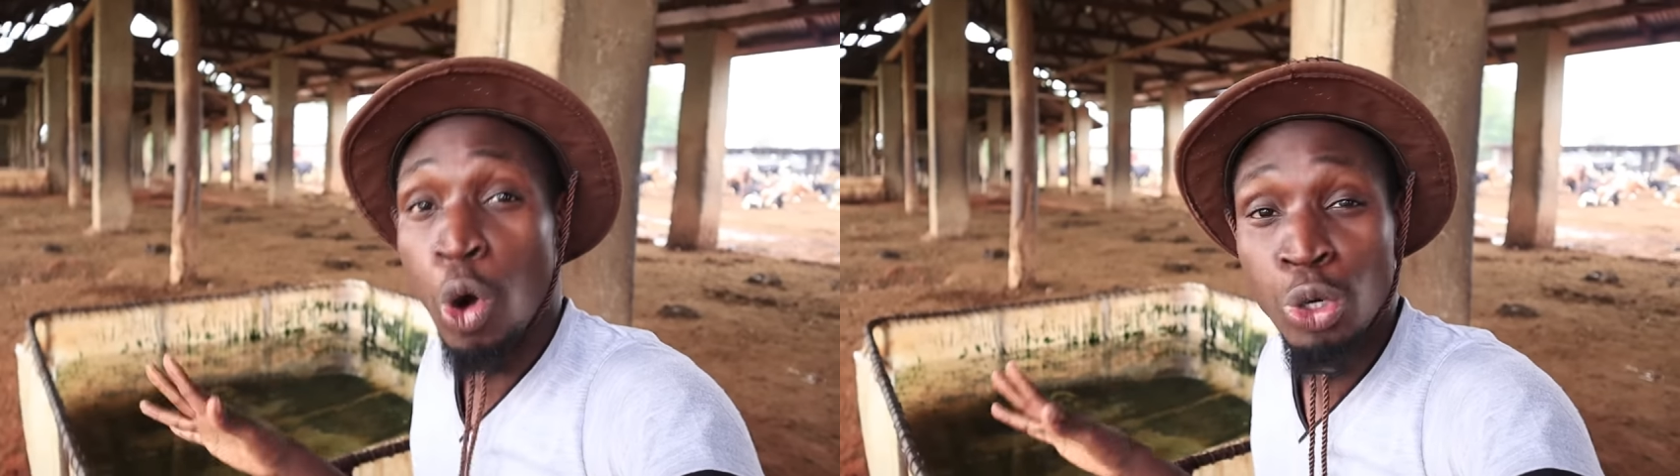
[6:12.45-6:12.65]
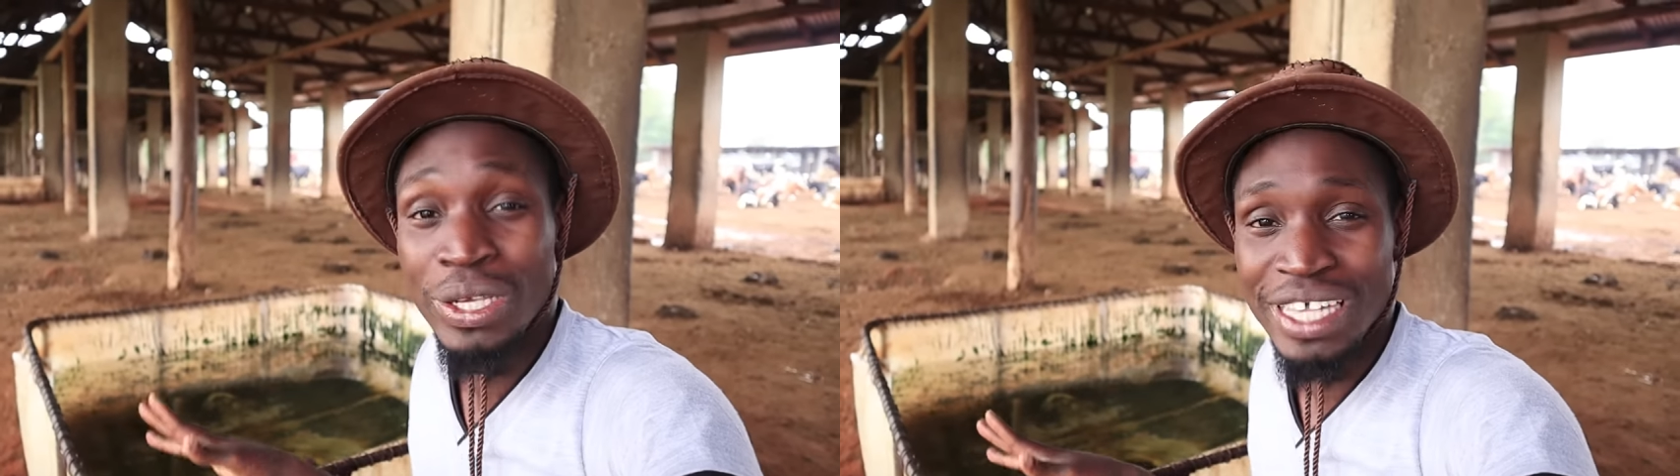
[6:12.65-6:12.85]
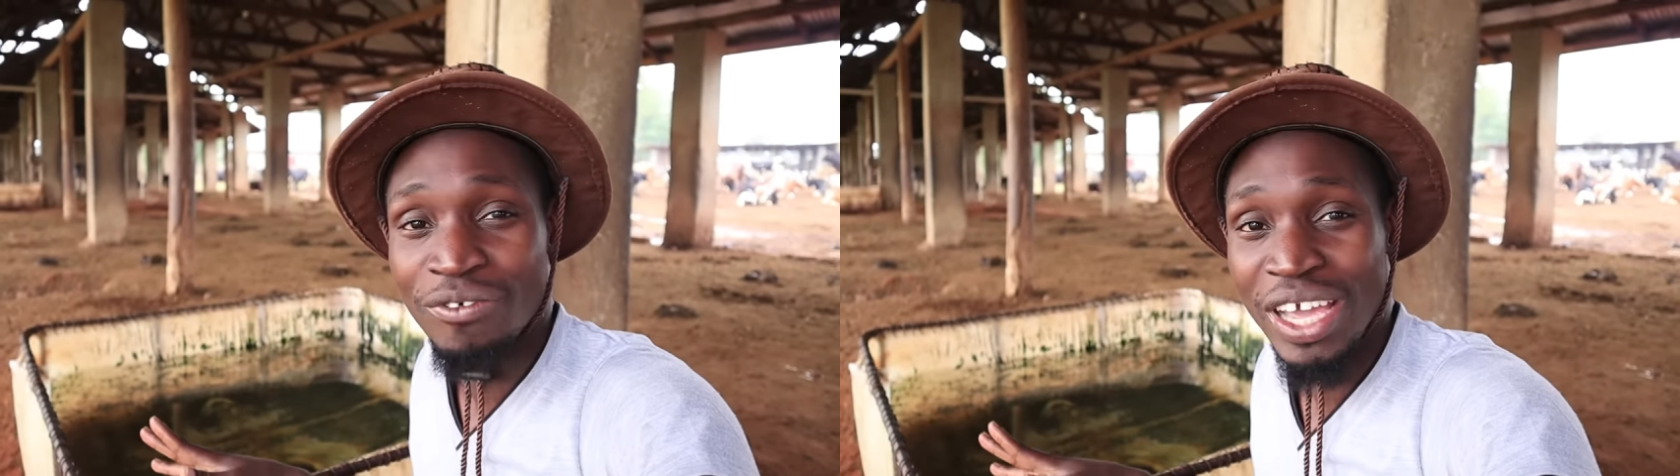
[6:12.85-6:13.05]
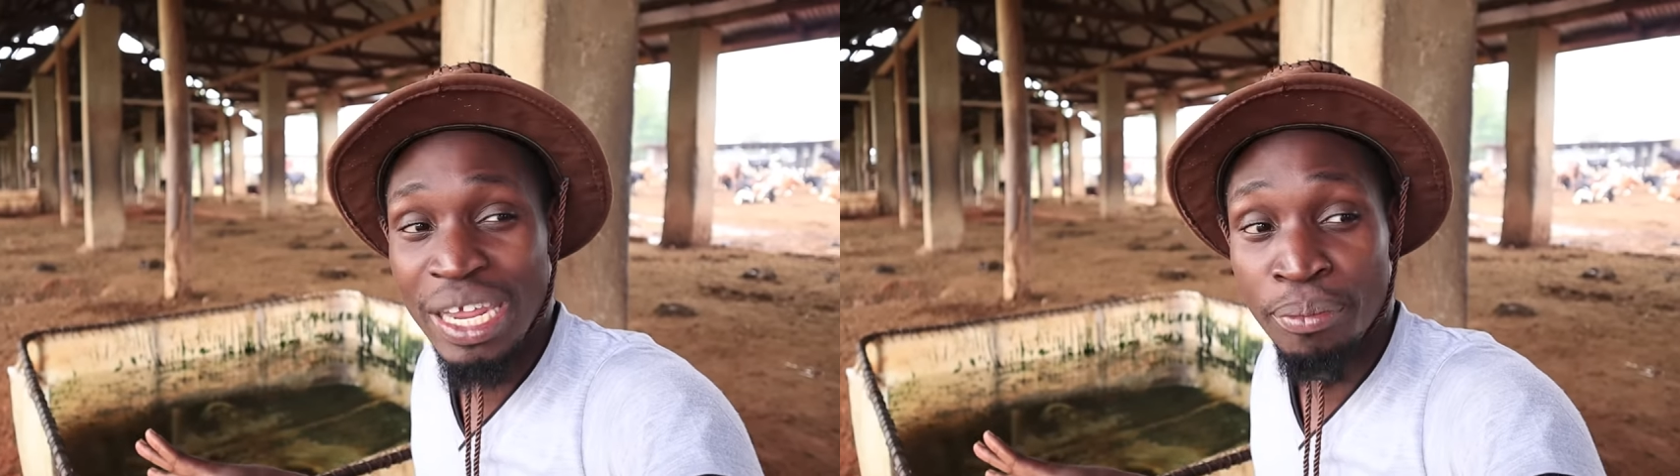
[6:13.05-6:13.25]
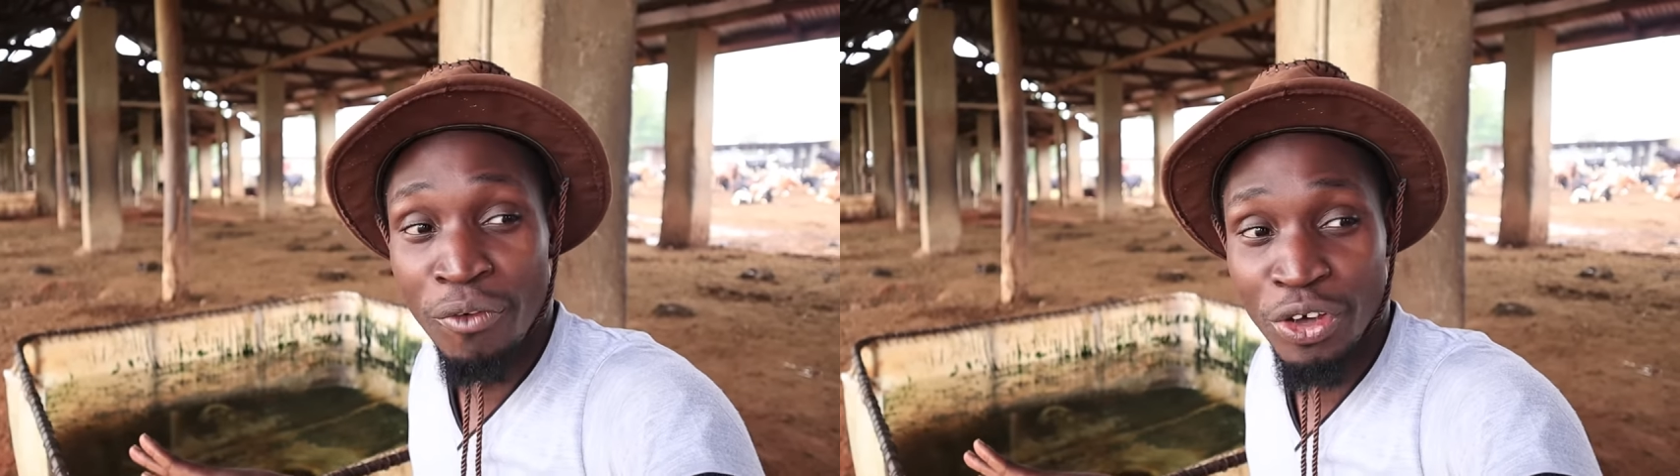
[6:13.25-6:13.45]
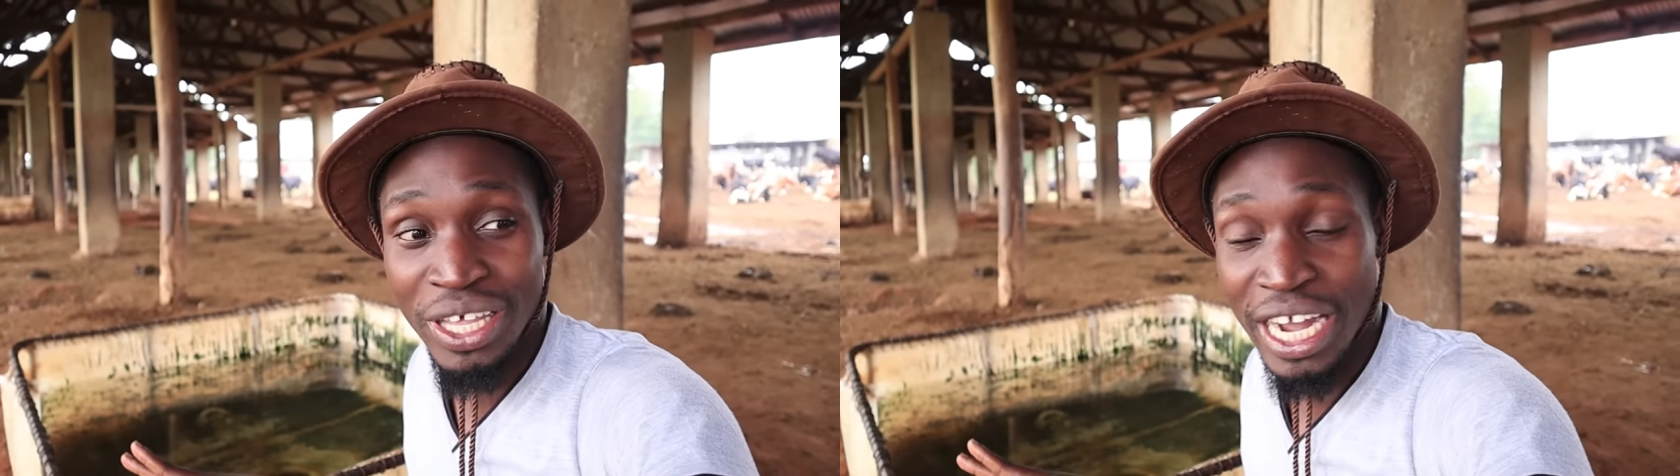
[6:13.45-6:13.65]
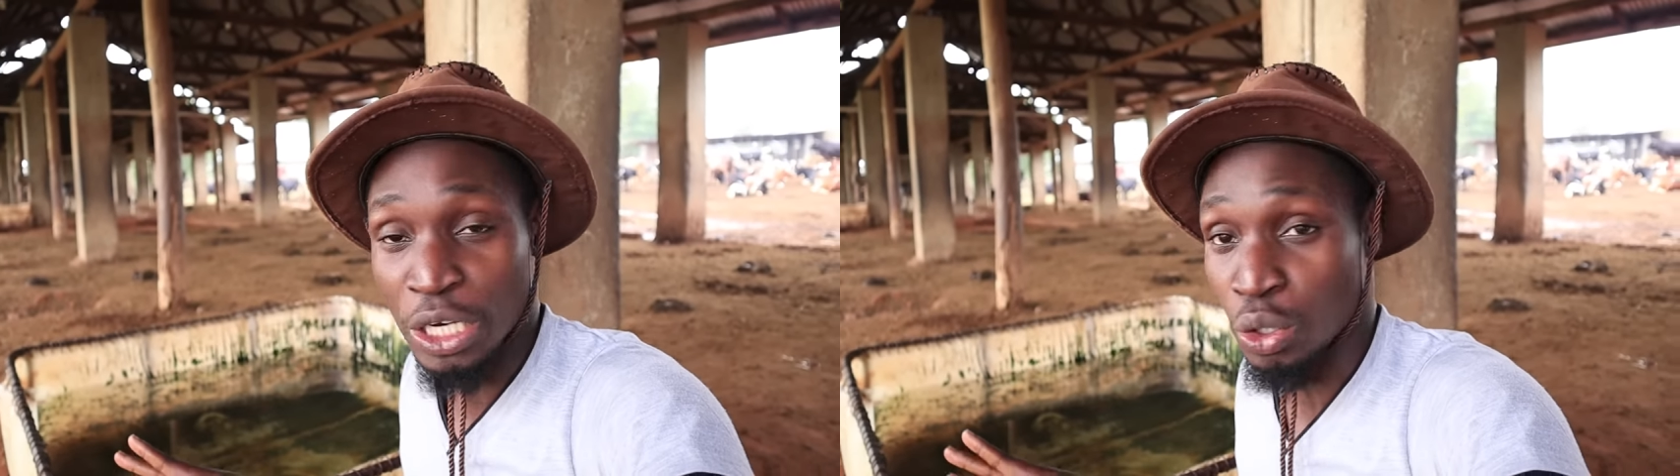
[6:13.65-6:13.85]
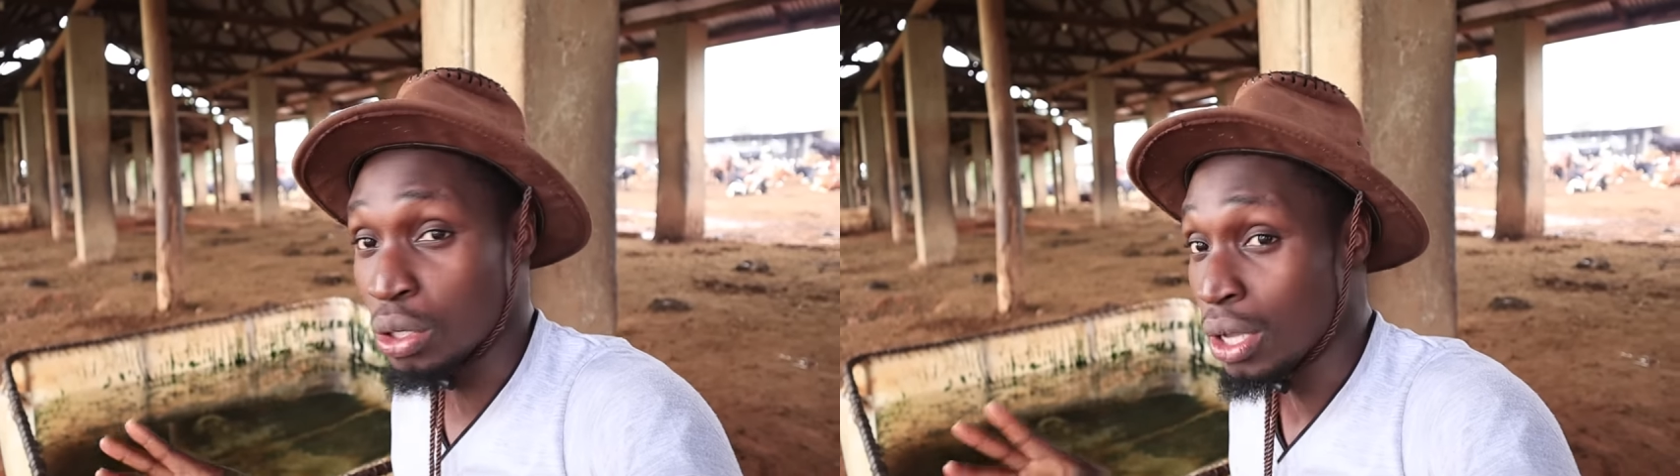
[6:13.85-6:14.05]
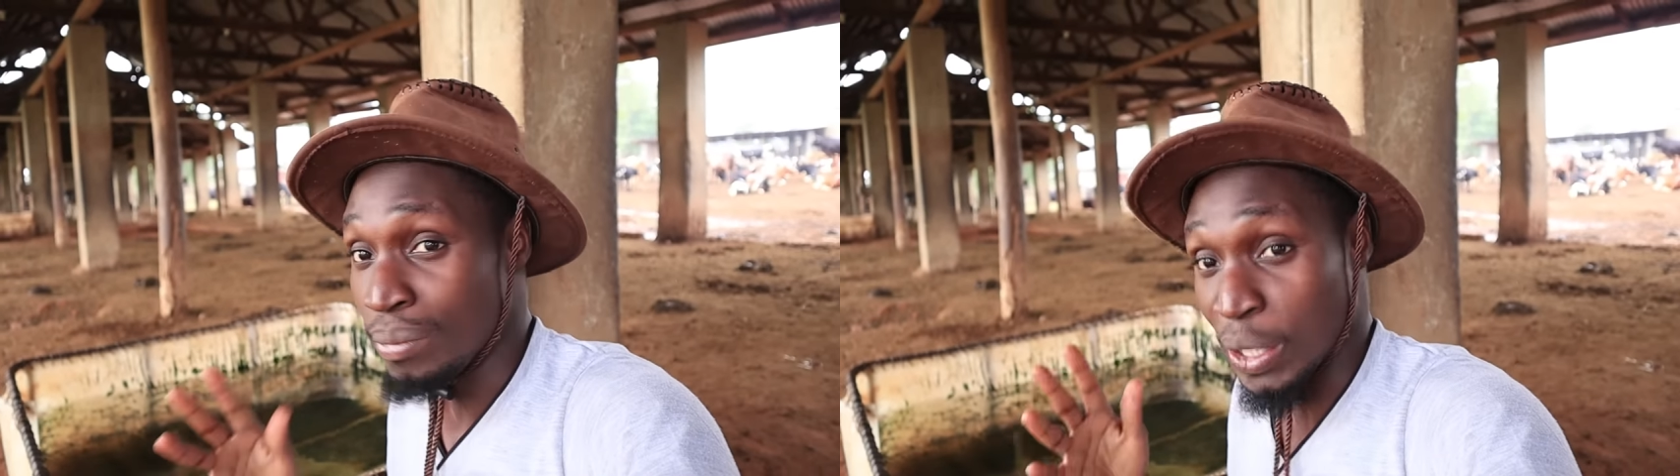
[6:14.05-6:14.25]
always available for the cattle